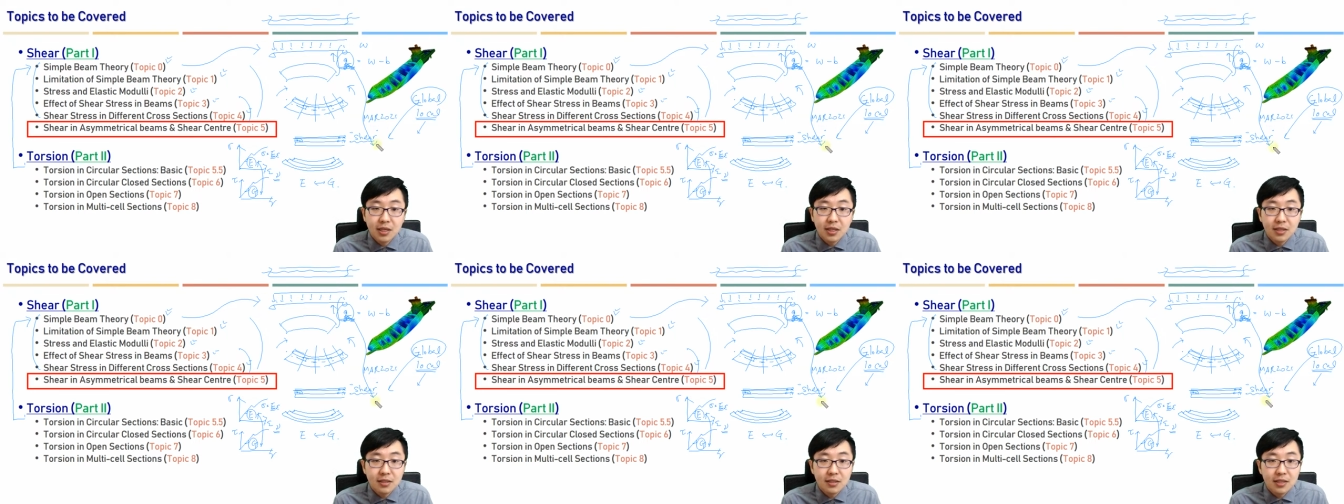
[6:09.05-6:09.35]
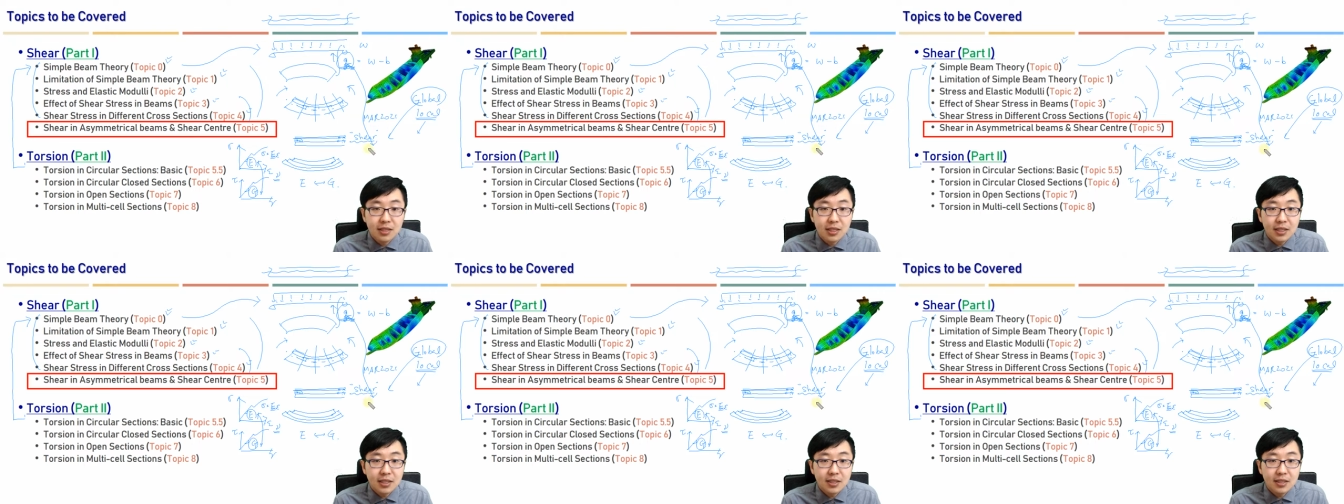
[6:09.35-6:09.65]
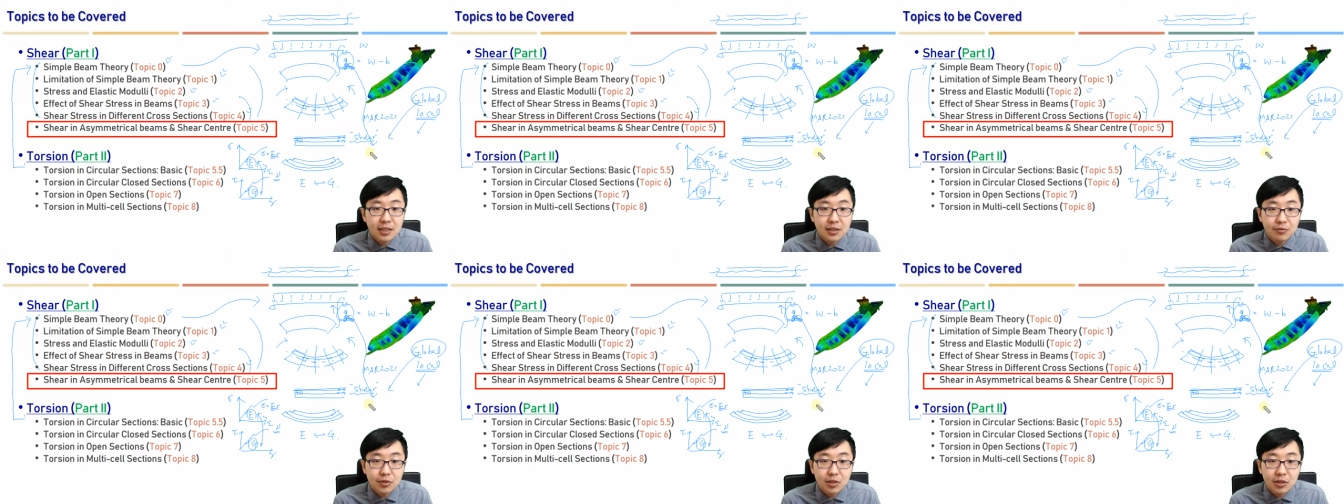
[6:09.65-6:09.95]
then
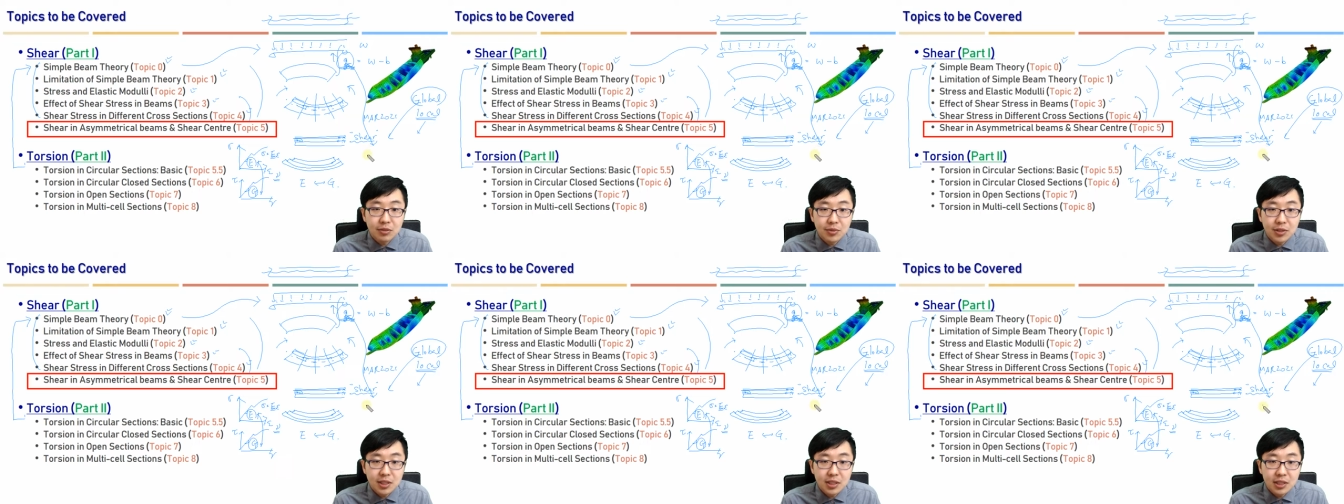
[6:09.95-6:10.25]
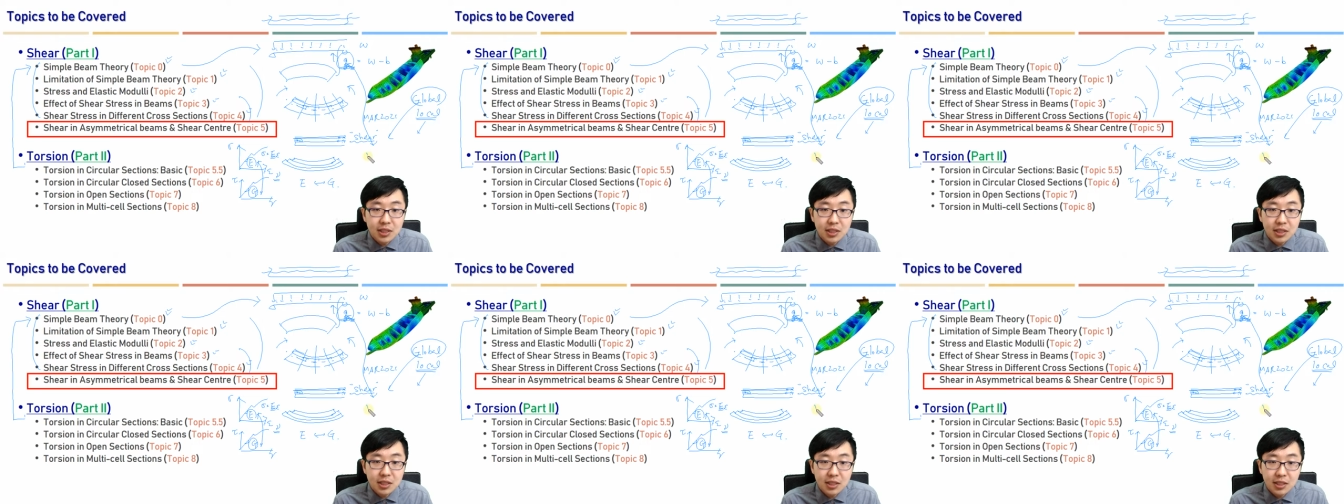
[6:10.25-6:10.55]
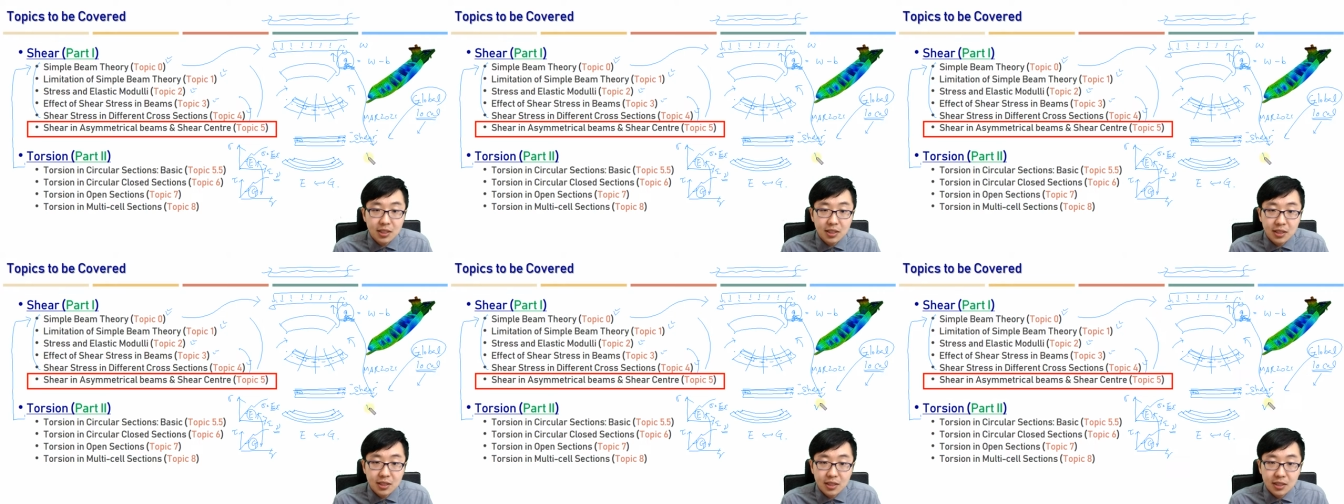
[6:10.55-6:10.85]
there will be
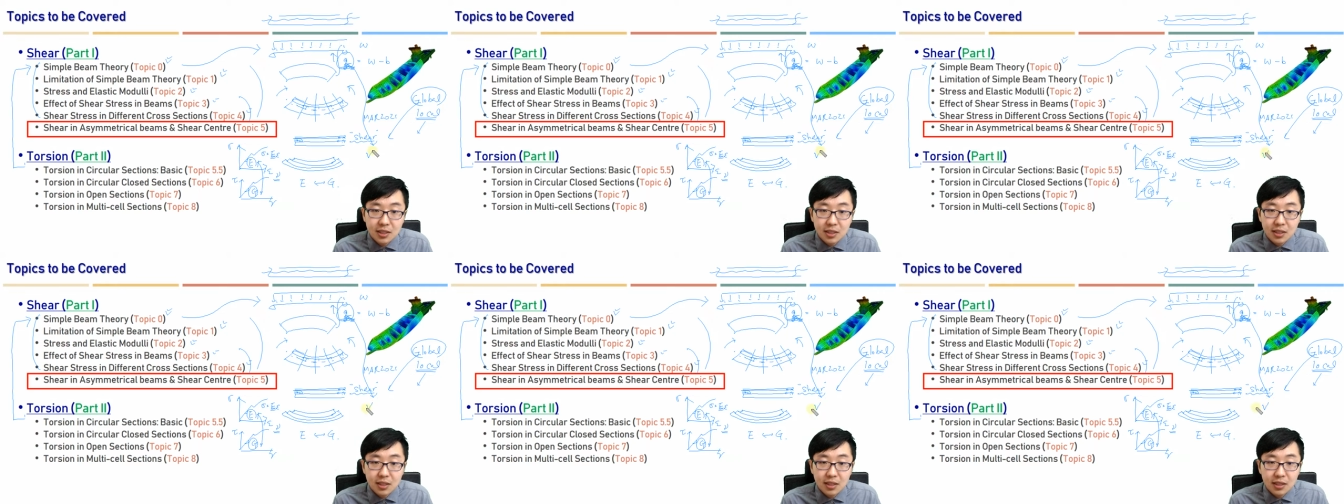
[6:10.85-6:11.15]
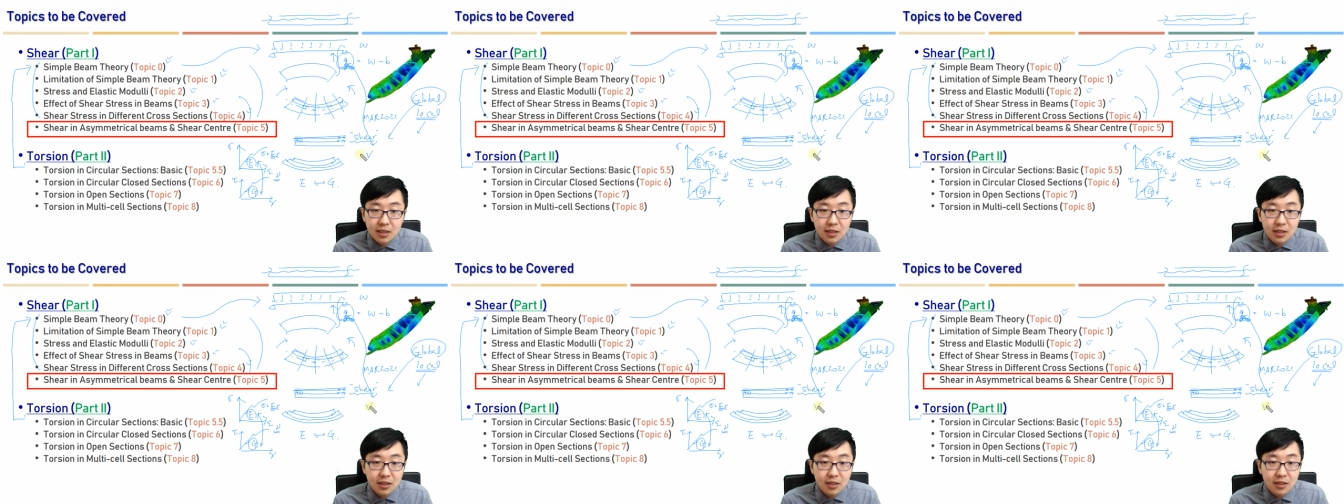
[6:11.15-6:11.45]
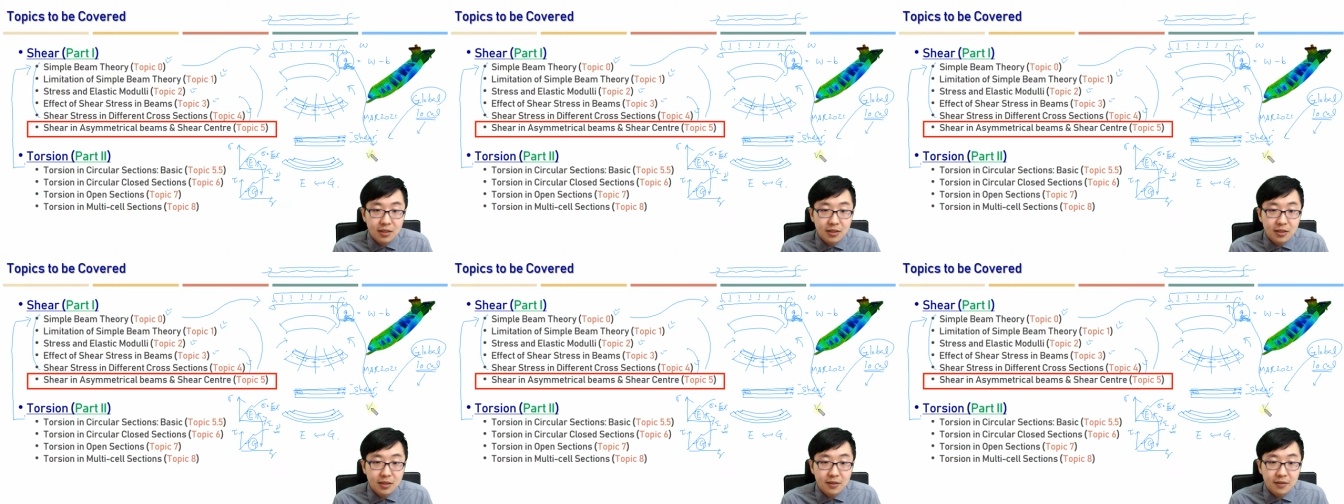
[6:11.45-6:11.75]

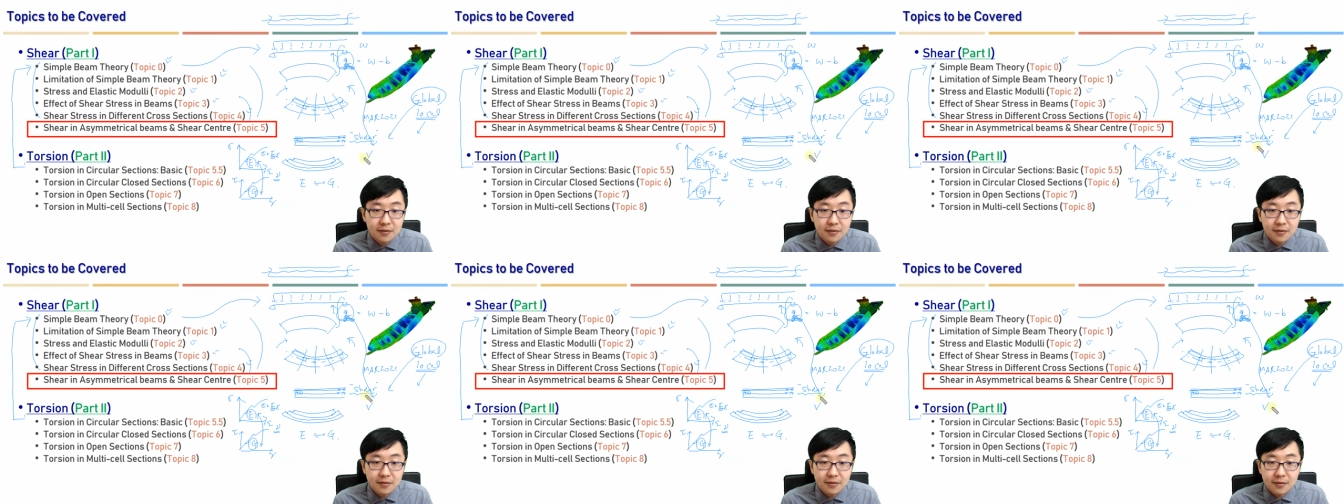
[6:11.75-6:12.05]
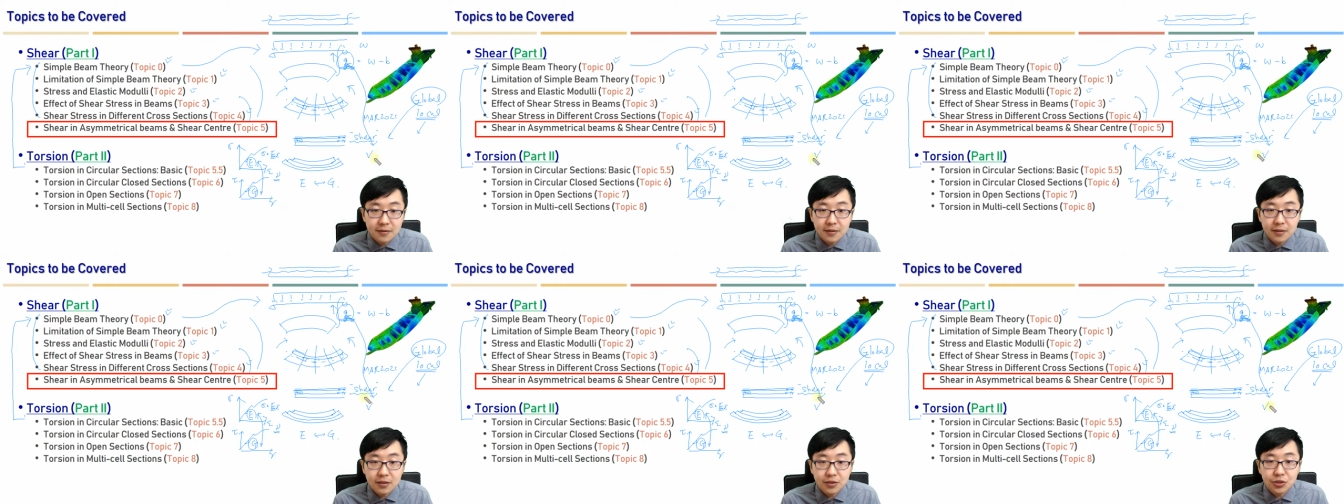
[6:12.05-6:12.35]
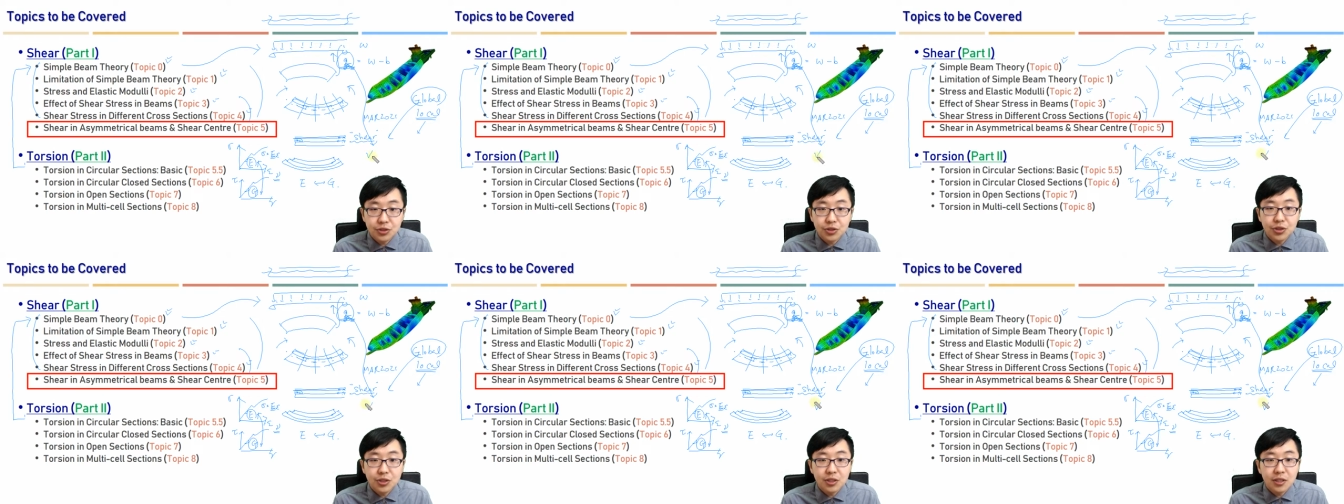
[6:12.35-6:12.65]
the
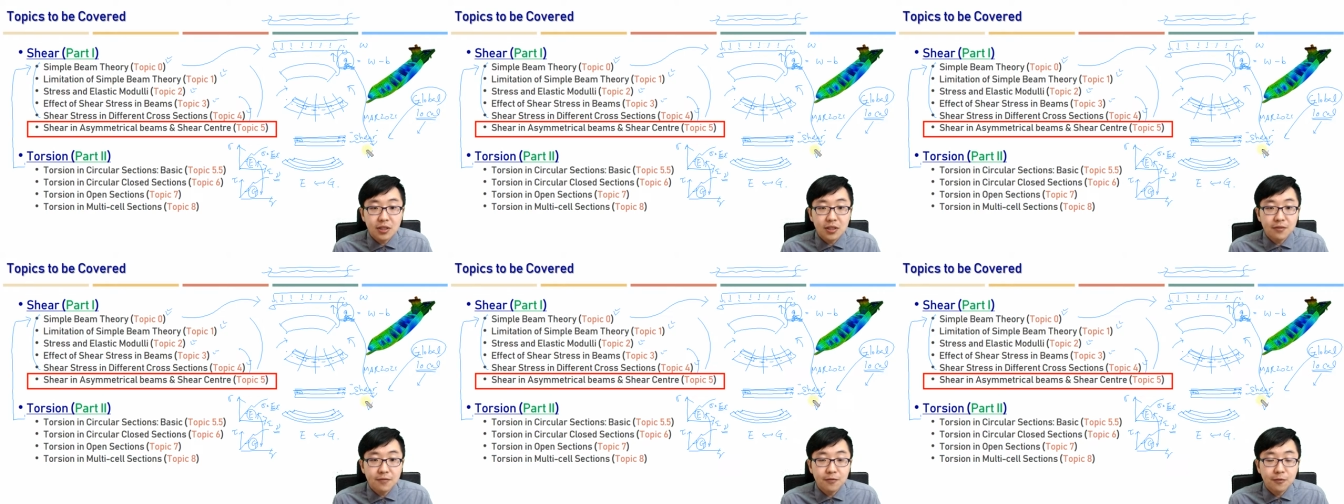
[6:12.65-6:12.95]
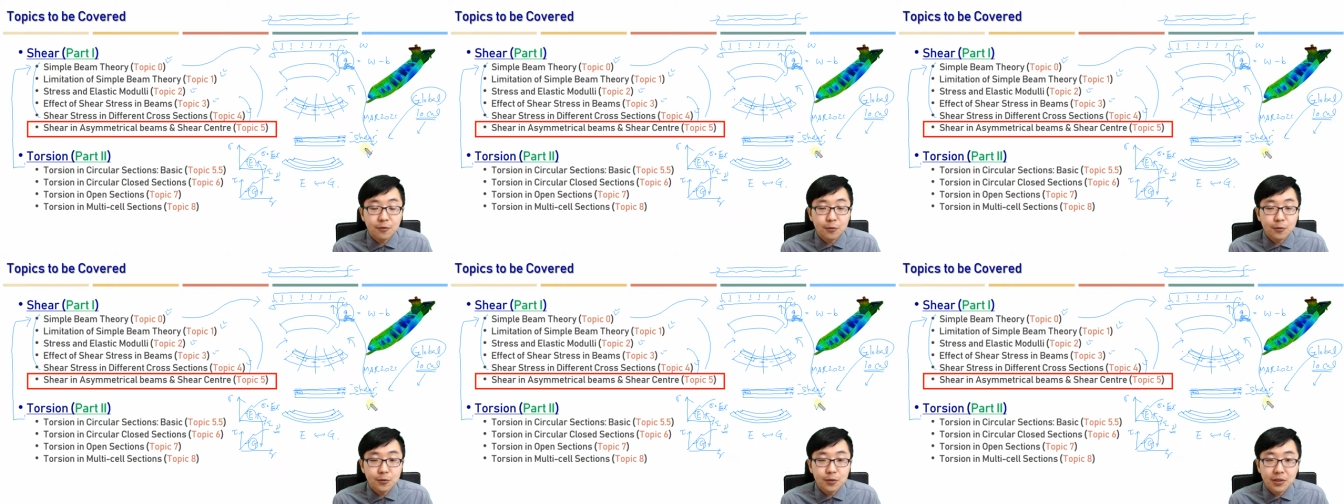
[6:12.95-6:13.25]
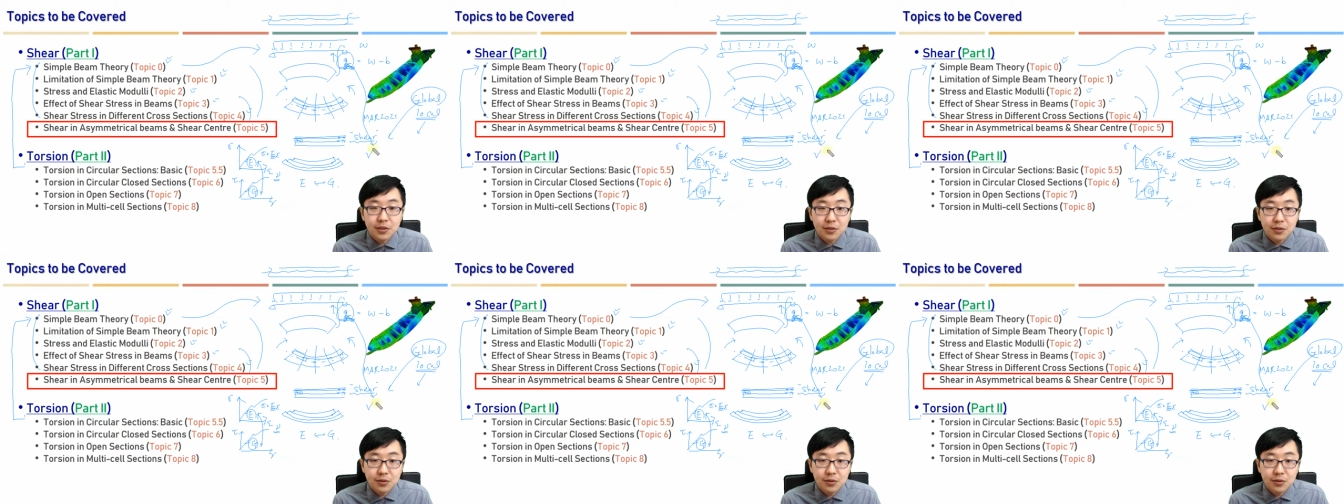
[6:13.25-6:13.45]
shear force.